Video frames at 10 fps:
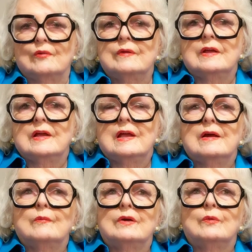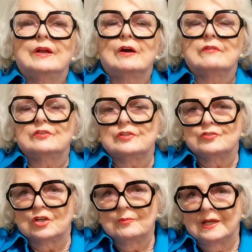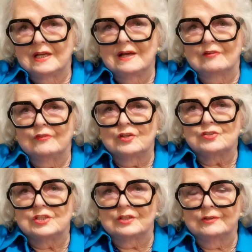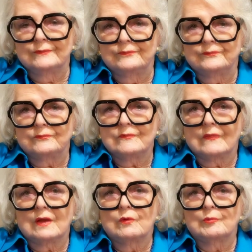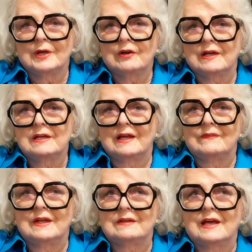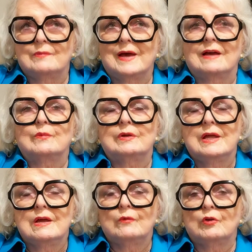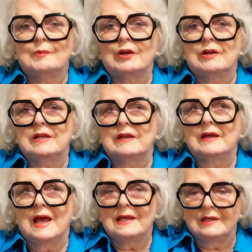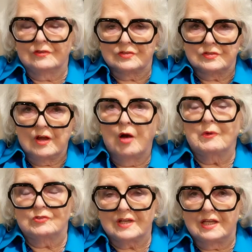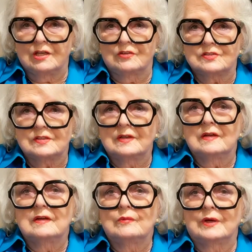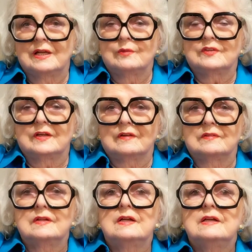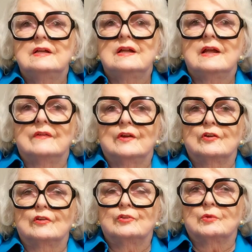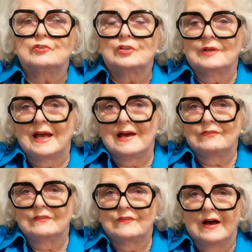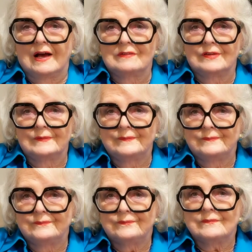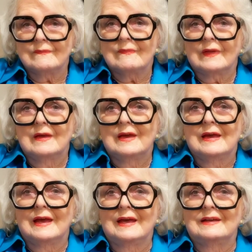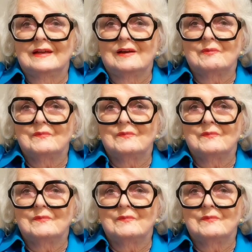No, mm-hmm. We went over to Germany our first year. We were married and then came back. We were married 8 years, almost 8 years, when he was killed, and the girls were 2.5 and 5. And